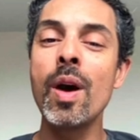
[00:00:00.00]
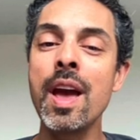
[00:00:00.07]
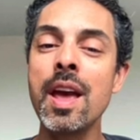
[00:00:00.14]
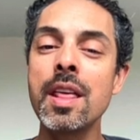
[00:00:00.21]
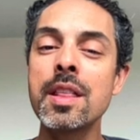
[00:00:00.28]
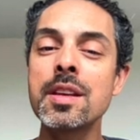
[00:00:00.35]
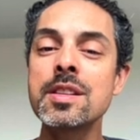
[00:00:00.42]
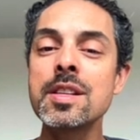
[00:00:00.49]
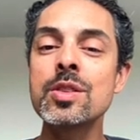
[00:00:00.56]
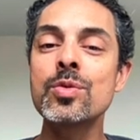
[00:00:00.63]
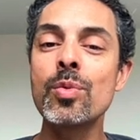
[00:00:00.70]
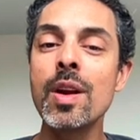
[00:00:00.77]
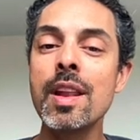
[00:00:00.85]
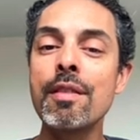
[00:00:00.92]
way, this
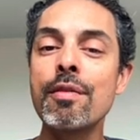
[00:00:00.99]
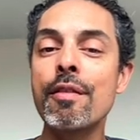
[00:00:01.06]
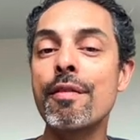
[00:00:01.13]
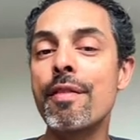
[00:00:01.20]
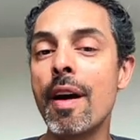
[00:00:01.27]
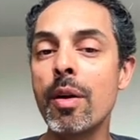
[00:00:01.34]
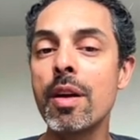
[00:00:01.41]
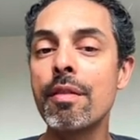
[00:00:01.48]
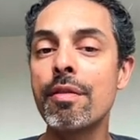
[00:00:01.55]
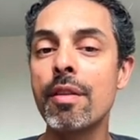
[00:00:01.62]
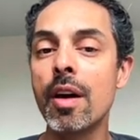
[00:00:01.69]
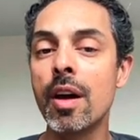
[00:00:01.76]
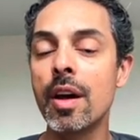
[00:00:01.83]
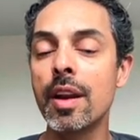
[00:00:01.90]
is really for very
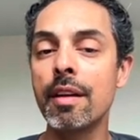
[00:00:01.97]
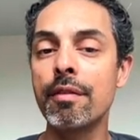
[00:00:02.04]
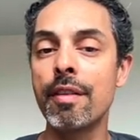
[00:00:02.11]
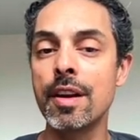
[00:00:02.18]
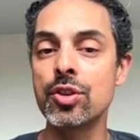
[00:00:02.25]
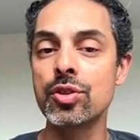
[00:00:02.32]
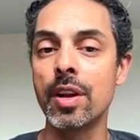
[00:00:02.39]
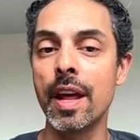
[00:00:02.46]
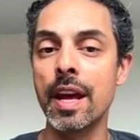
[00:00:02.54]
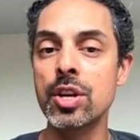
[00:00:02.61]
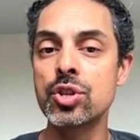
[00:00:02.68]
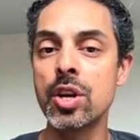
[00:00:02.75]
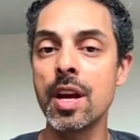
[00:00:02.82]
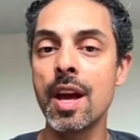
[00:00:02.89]
early facial
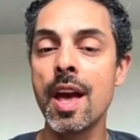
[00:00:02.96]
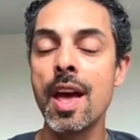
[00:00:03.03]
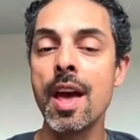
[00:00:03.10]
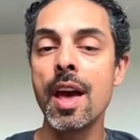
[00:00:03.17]
aging,